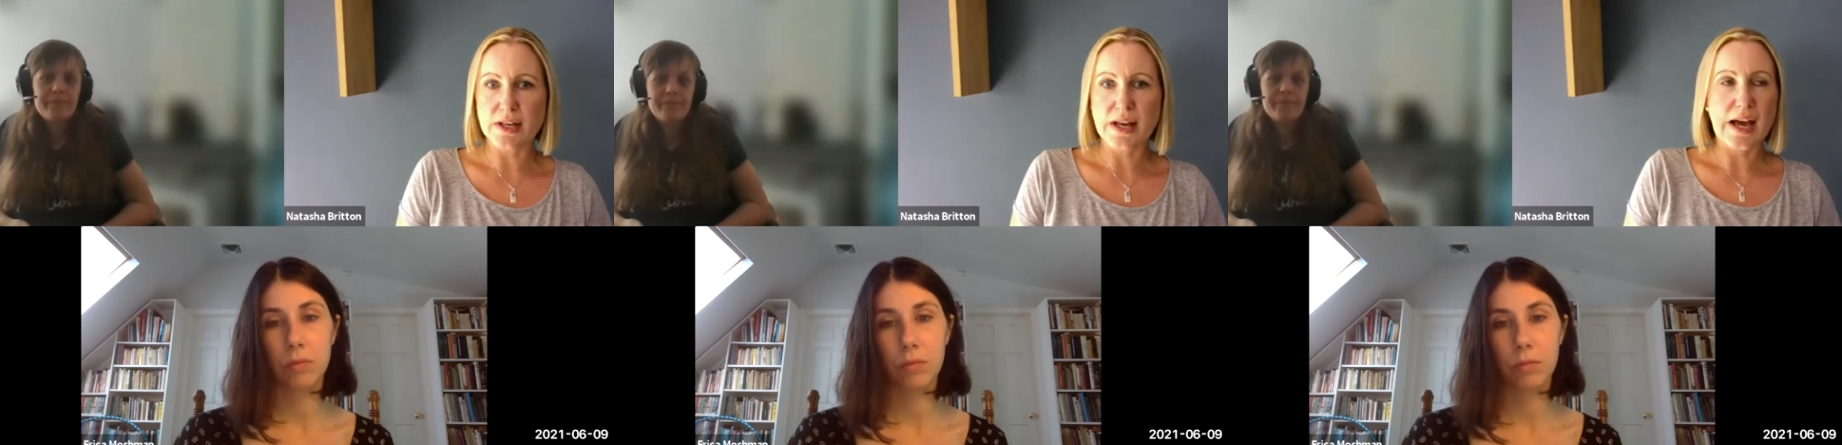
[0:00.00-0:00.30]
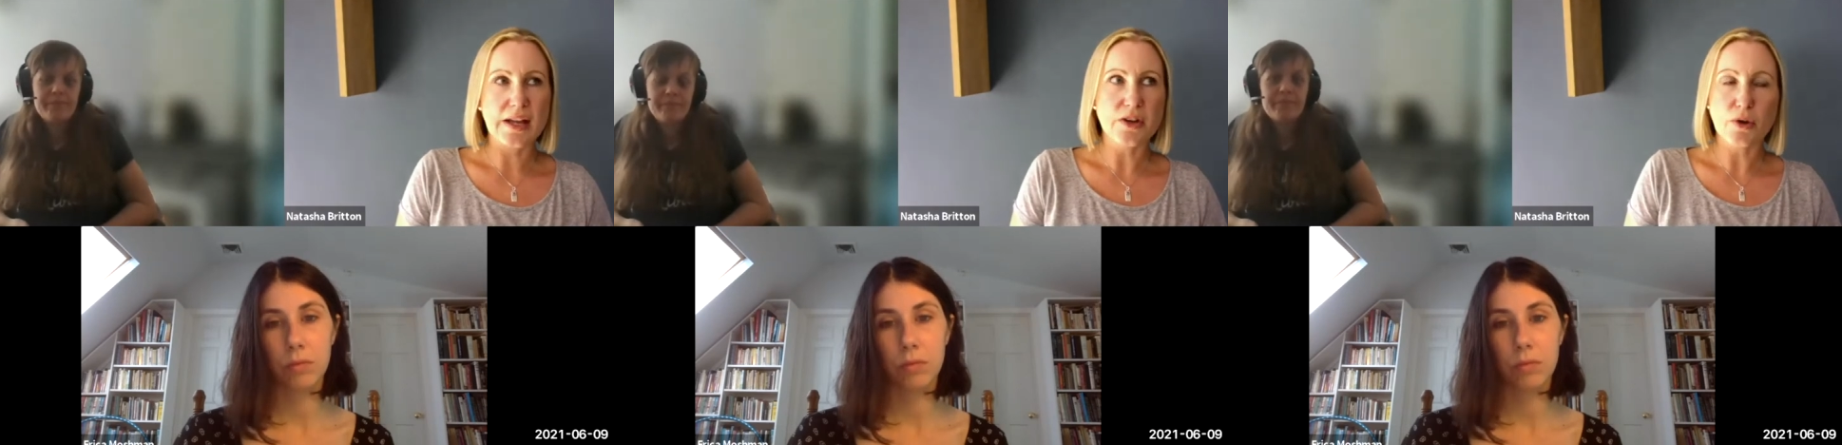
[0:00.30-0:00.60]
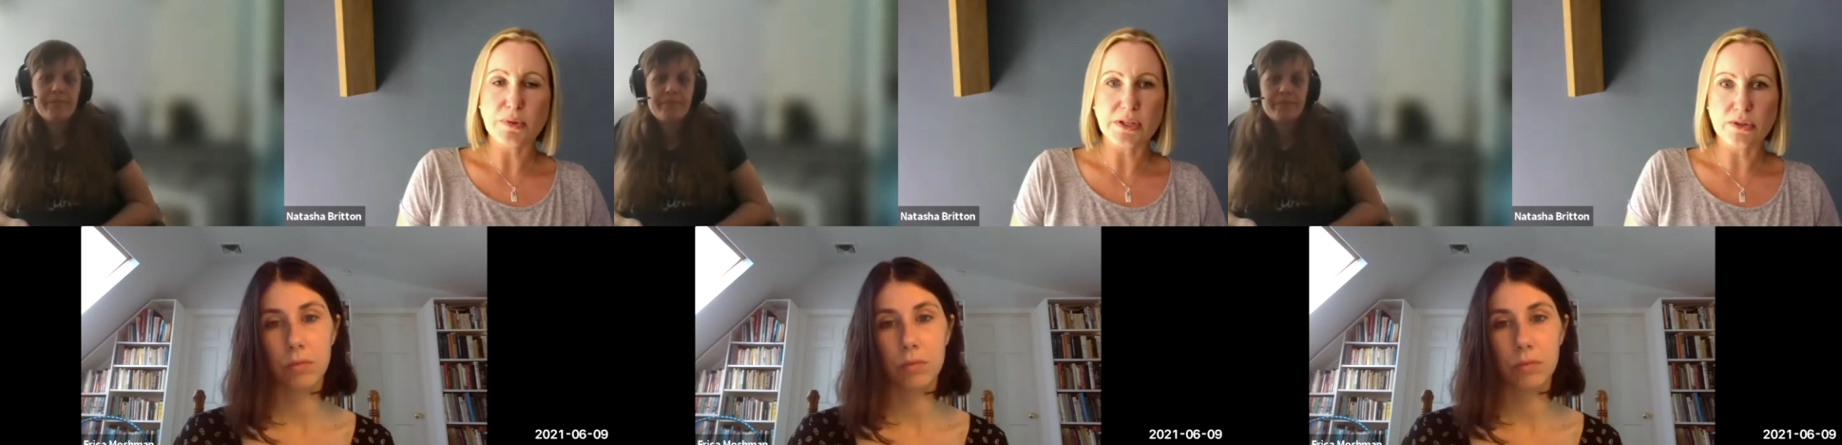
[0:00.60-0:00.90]
Speaker 1: and
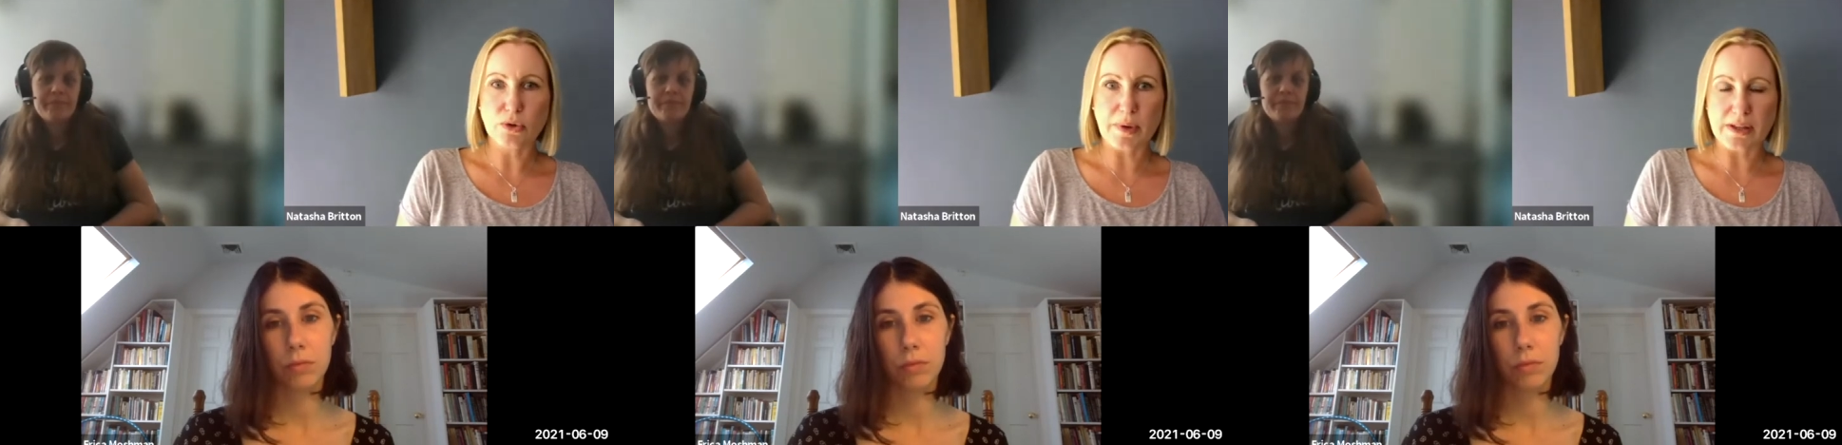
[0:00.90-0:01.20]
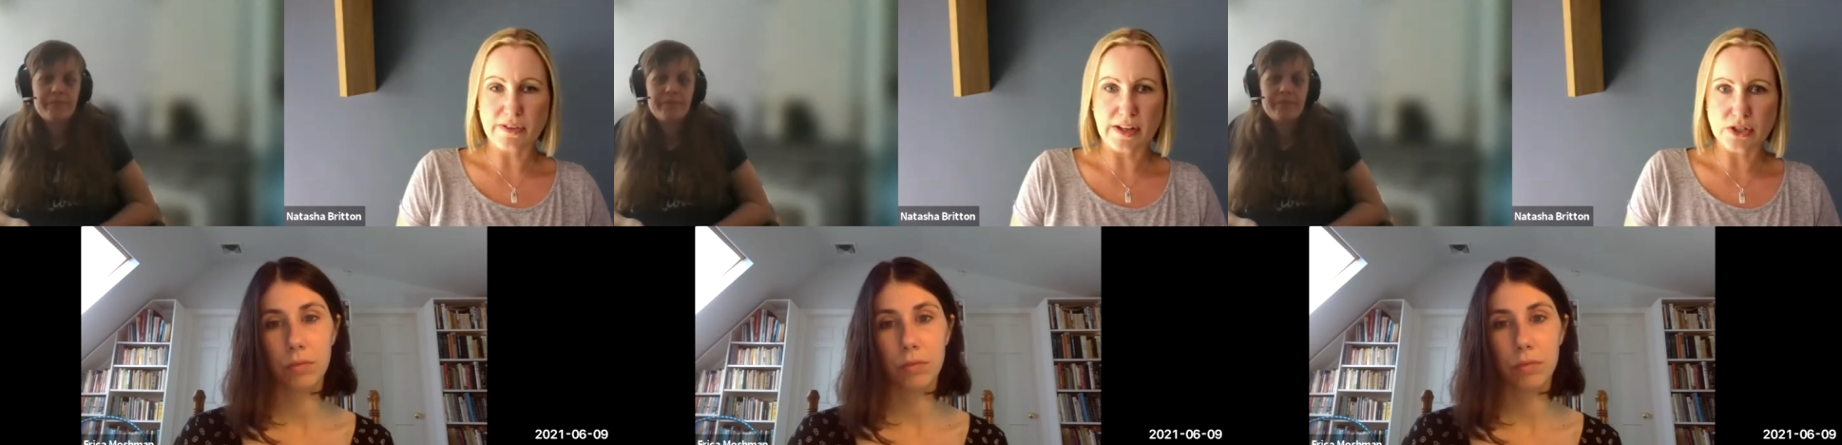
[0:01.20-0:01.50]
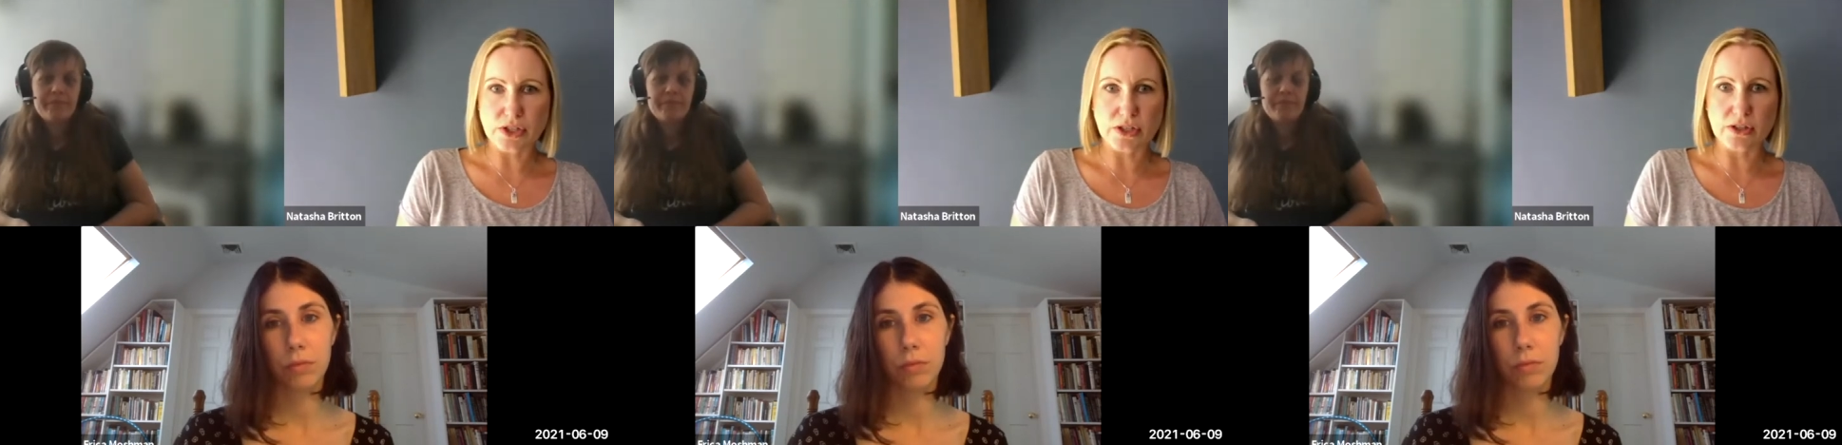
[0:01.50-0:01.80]
nobody had thought about the fact that
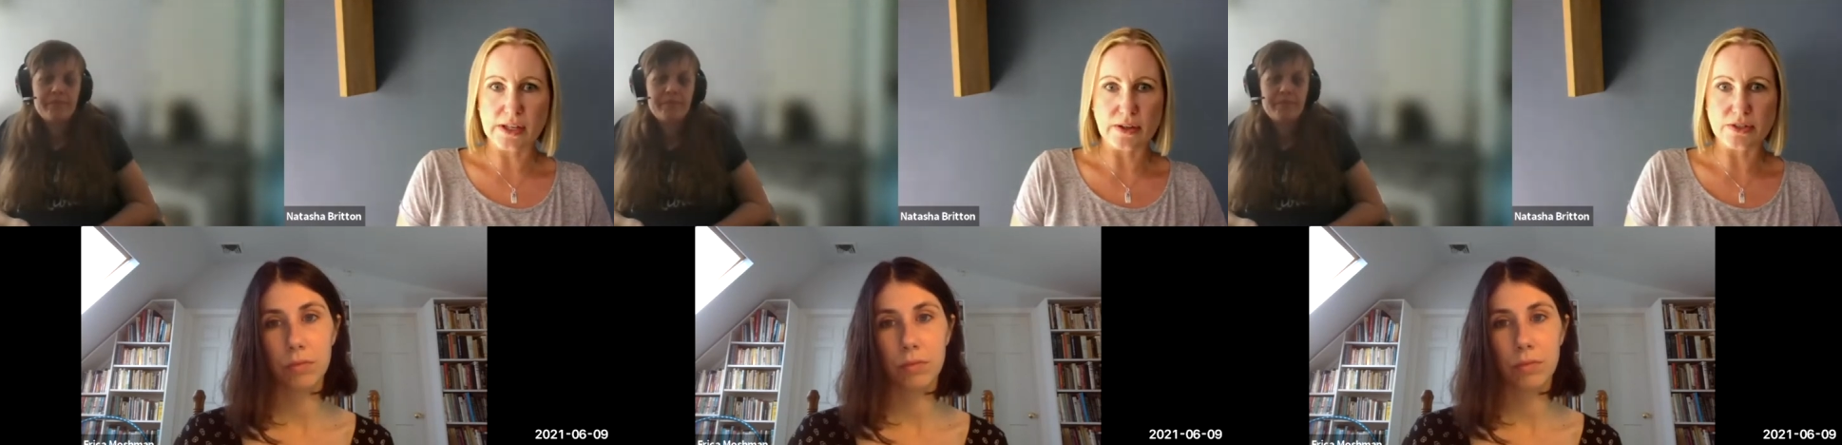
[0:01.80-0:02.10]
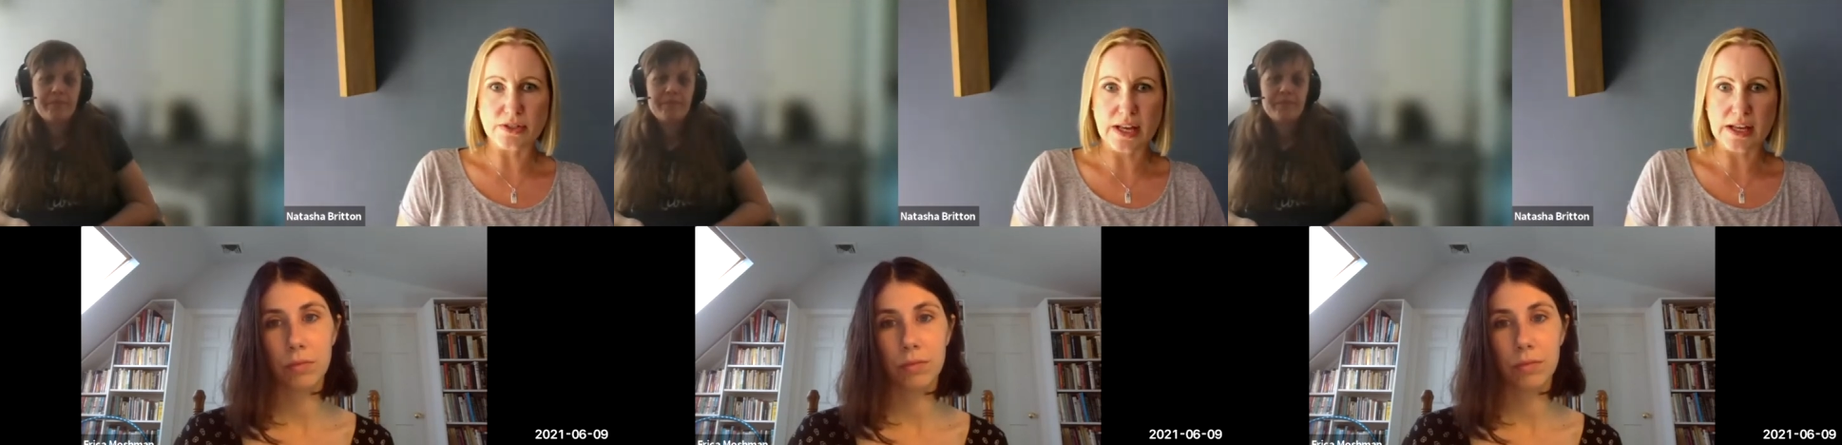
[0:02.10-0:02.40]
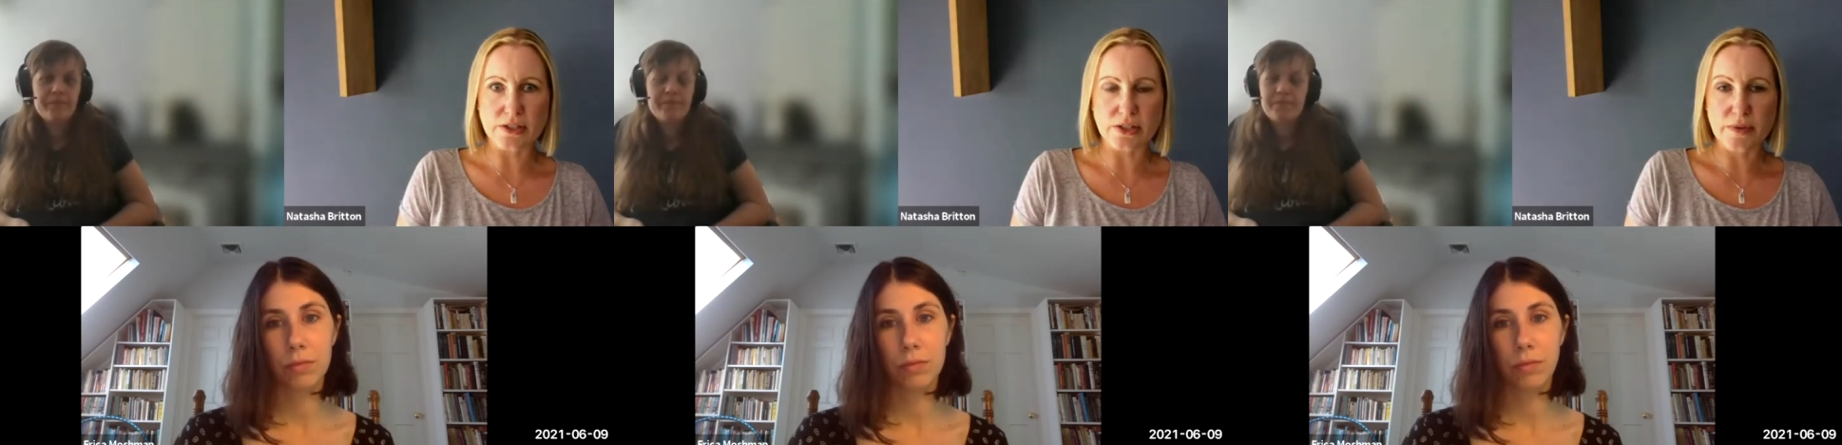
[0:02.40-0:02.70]
she couldn't get on the stage.